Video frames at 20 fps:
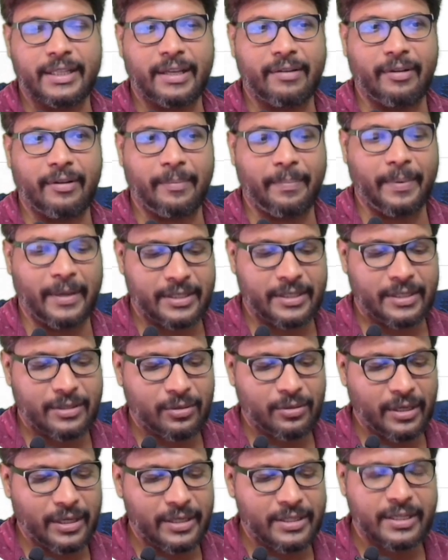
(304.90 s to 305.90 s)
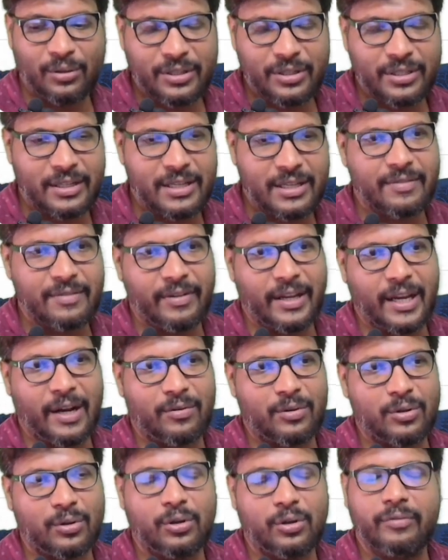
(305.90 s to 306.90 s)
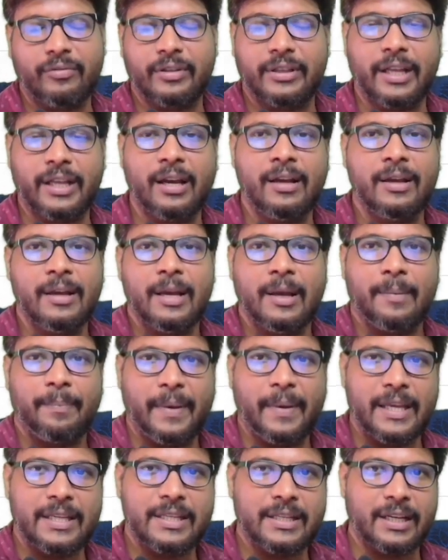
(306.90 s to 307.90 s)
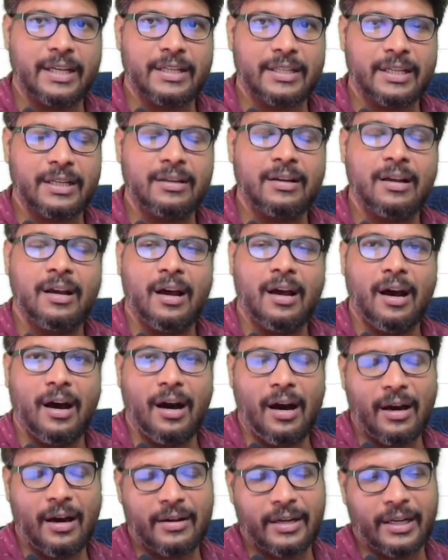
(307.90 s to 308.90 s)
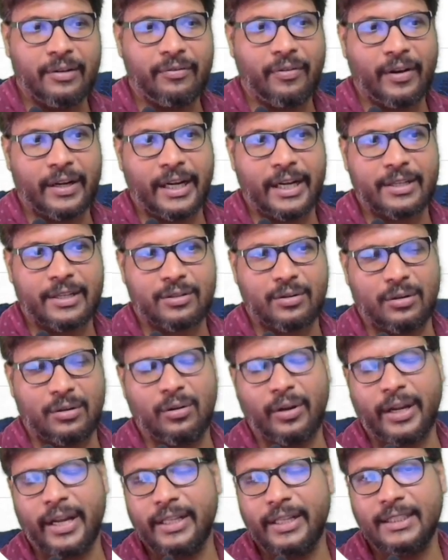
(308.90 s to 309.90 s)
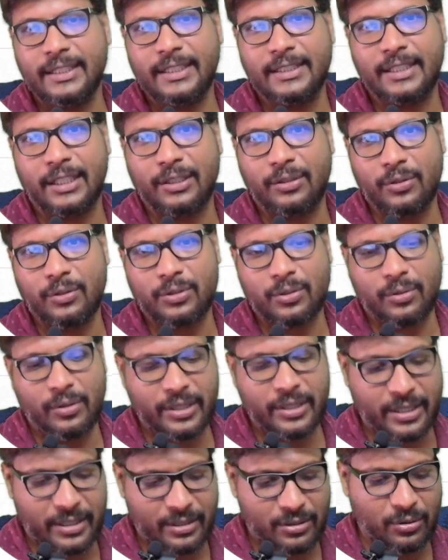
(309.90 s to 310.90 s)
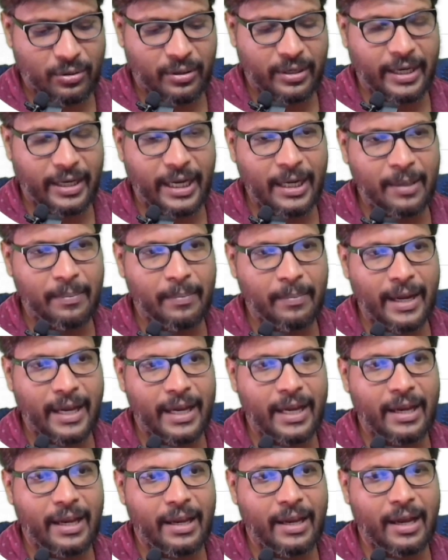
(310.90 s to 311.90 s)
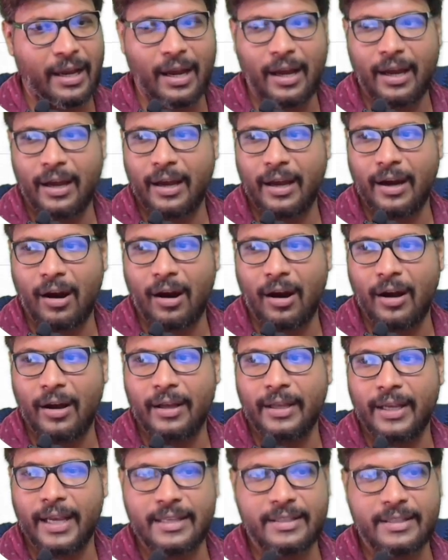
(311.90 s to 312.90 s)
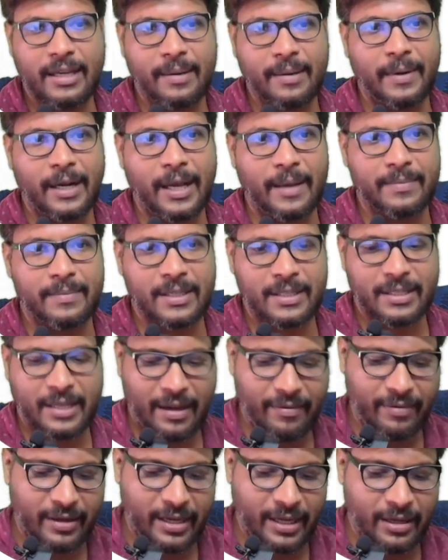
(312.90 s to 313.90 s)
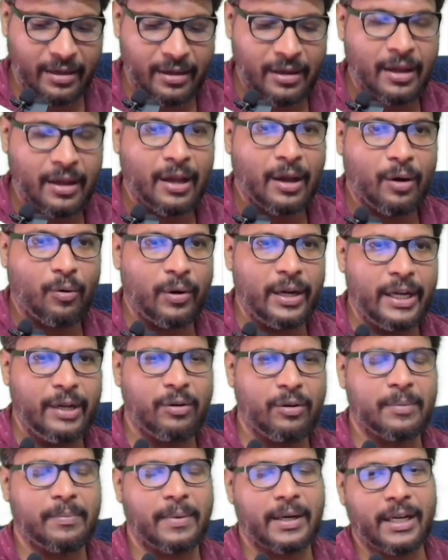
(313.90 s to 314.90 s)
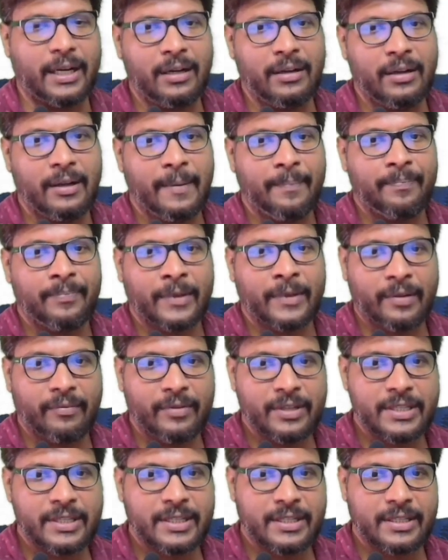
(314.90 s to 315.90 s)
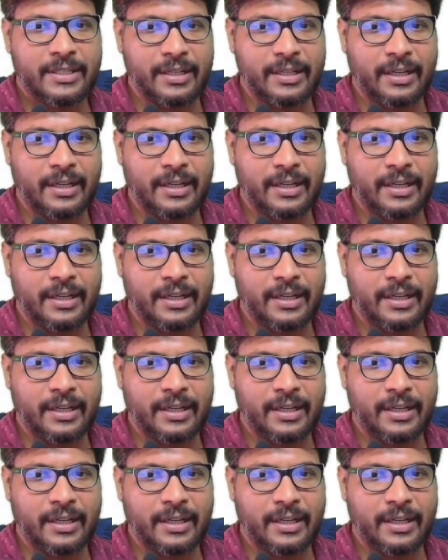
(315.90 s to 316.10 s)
web page. So instead of is we have to go with the pagination or infinite scroll. Okay, this is the two solutions. So in my example, I am just having a only one button which